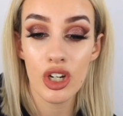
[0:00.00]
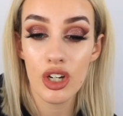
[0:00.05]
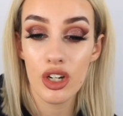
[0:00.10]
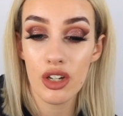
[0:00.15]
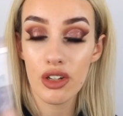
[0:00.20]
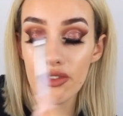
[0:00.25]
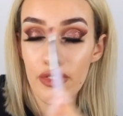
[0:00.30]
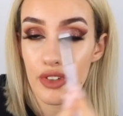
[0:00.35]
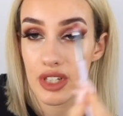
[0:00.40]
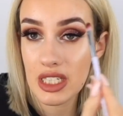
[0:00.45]

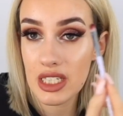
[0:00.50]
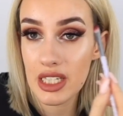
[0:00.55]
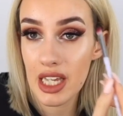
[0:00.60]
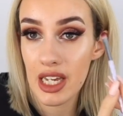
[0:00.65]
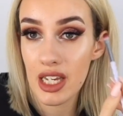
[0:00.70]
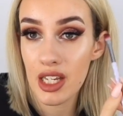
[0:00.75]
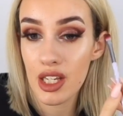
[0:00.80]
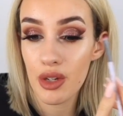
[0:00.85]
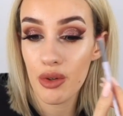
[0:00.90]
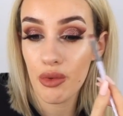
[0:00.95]
for
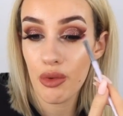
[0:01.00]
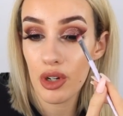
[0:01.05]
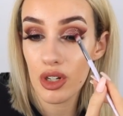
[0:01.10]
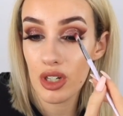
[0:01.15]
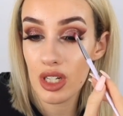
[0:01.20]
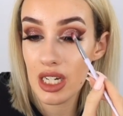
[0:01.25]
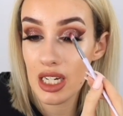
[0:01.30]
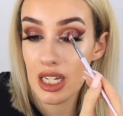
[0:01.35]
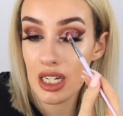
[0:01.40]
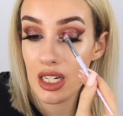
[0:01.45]
say you
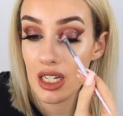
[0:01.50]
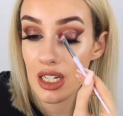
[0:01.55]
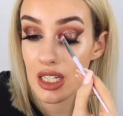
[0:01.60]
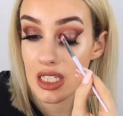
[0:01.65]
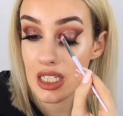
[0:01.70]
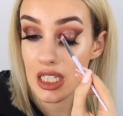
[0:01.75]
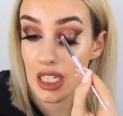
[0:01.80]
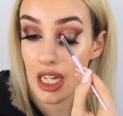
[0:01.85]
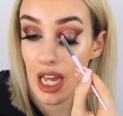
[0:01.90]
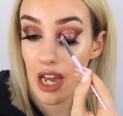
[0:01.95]
wanting
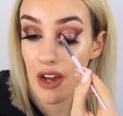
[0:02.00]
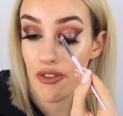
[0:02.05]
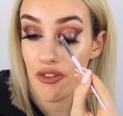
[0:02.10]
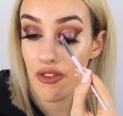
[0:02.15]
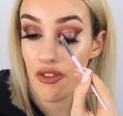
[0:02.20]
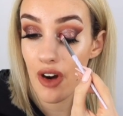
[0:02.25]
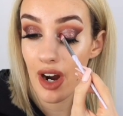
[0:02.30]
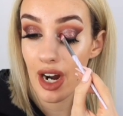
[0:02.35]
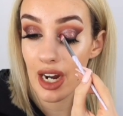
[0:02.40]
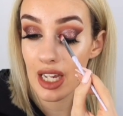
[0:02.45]
to get
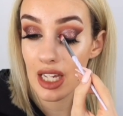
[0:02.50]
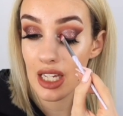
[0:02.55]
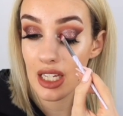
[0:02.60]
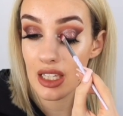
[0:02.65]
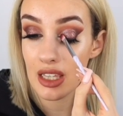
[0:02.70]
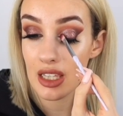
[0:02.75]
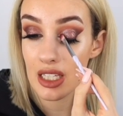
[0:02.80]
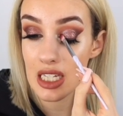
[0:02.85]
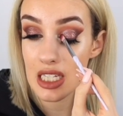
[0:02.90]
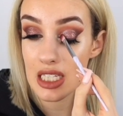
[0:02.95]
right
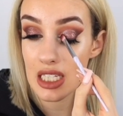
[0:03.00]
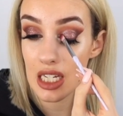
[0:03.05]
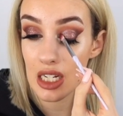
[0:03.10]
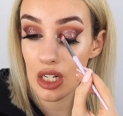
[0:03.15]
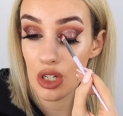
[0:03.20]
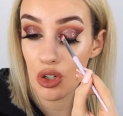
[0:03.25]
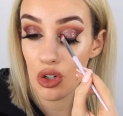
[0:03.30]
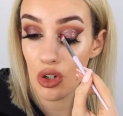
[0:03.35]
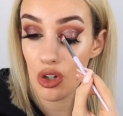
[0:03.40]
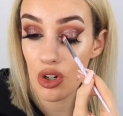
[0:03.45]
in these
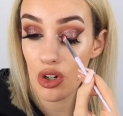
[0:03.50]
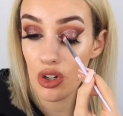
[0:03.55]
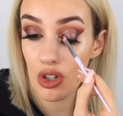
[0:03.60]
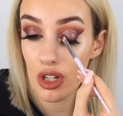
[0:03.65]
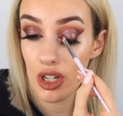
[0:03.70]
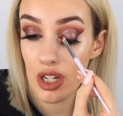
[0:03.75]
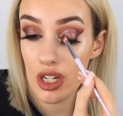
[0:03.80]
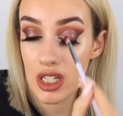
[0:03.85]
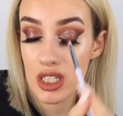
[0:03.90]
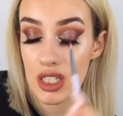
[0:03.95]
inner
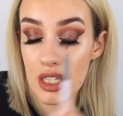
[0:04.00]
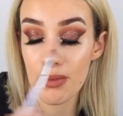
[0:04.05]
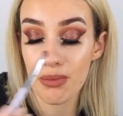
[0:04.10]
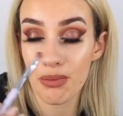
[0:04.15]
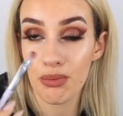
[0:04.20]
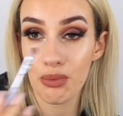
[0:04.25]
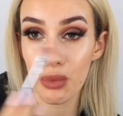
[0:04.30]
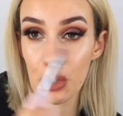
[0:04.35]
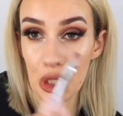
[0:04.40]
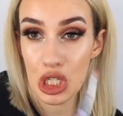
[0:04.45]
corners,
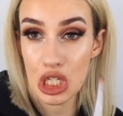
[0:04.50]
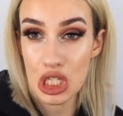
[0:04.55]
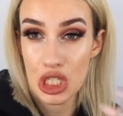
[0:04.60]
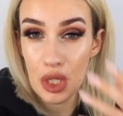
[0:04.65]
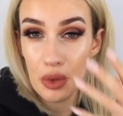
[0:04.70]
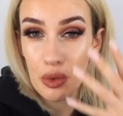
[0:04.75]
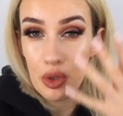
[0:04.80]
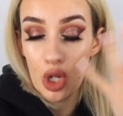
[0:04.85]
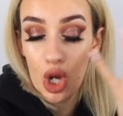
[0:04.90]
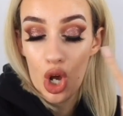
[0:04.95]
but you
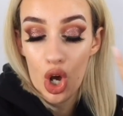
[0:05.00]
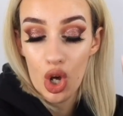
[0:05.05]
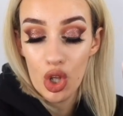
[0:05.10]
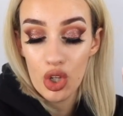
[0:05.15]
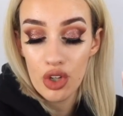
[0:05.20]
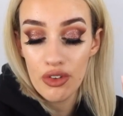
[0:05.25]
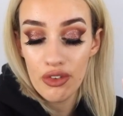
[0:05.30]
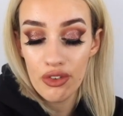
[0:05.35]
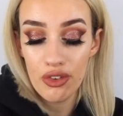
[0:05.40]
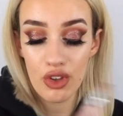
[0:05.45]
don't want all
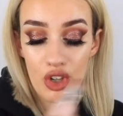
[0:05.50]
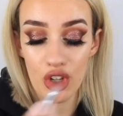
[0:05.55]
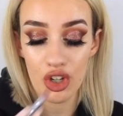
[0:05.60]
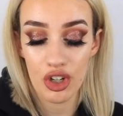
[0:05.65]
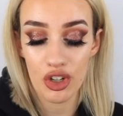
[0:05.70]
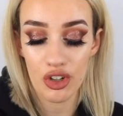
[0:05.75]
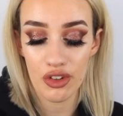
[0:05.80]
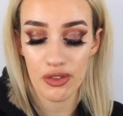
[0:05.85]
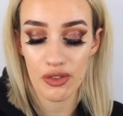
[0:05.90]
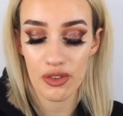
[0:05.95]
the
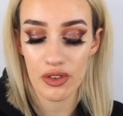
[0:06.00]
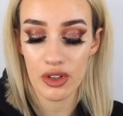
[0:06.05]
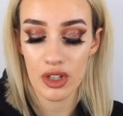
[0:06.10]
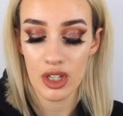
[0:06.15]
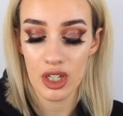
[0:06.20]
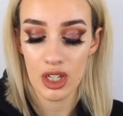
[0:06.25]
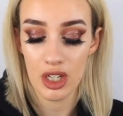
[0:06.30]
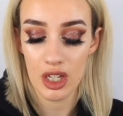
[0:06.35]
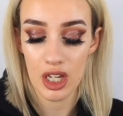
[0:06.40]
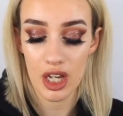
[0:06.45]
fluff
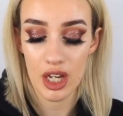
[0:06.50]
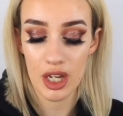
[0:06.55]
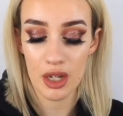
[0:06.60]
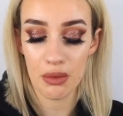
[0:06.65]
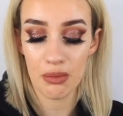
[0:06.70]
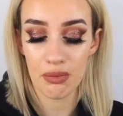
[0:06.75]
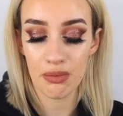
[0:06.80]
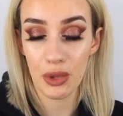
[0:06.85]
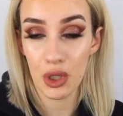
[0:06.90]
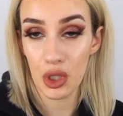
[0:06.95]

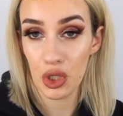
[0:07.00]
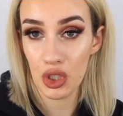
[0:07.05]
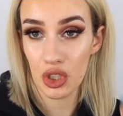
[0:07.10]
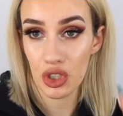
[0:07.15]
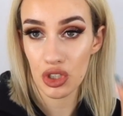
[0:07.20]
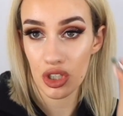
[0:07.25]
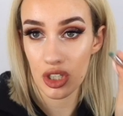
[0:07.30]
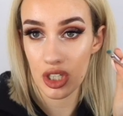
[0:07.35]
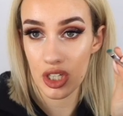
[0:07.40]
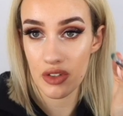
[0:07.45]
and
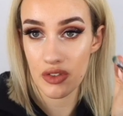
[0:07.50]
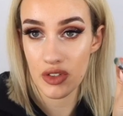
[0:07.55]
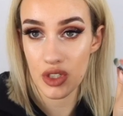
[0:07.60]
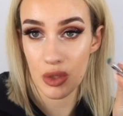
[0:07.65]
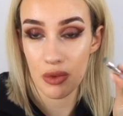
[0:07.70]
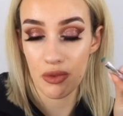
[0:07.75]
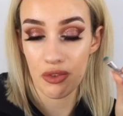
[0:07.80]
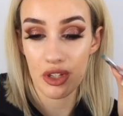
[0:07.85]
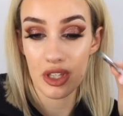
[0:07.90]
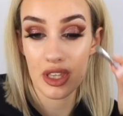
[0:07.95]
bulk of
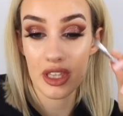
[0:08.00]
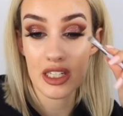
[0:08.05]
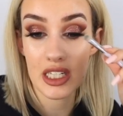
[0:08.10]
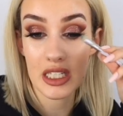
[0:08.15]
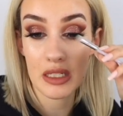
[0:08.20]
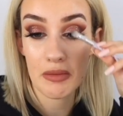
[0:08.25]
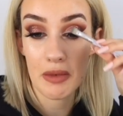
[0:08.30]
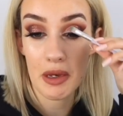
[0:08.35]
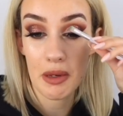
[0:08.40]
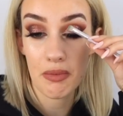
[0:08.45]
something that's
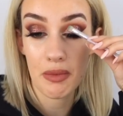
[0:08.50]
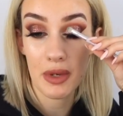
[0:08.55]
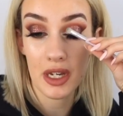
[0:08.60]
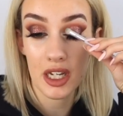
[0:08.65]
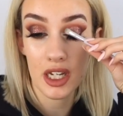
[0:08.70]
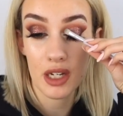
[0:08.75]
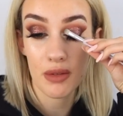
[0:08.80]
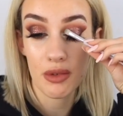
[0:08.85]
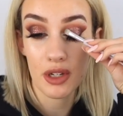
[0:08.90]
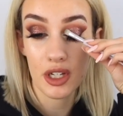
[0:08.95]
a bit
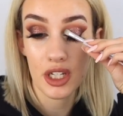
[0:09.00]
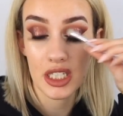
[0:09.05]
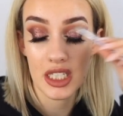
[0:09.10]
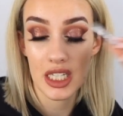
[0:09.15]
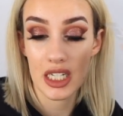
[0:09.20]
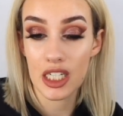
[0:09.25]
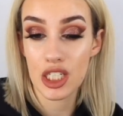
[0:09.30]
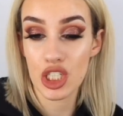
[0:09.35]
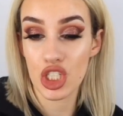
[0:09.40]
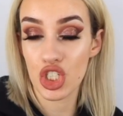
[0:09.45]
bigger, because
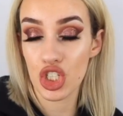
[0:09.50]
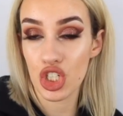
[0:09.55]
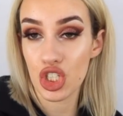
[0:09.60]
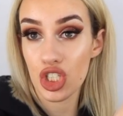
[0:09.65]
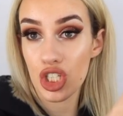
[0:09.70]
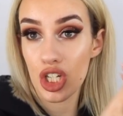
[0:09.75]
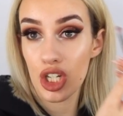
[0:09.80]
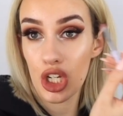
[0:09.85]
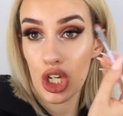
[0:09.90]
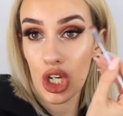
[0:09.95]
then it's just
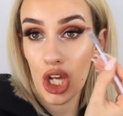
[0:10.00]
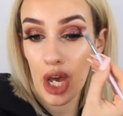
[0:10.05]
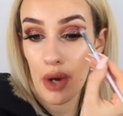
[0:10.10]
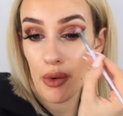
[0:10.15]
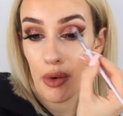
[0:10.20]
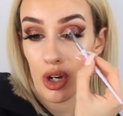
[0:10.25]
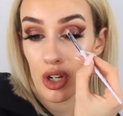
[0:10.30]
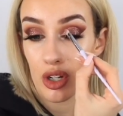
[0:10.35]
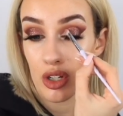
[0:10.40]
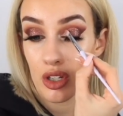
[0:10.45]
going to go
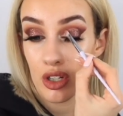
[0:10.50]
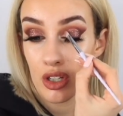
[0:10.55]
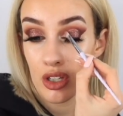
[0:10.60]
on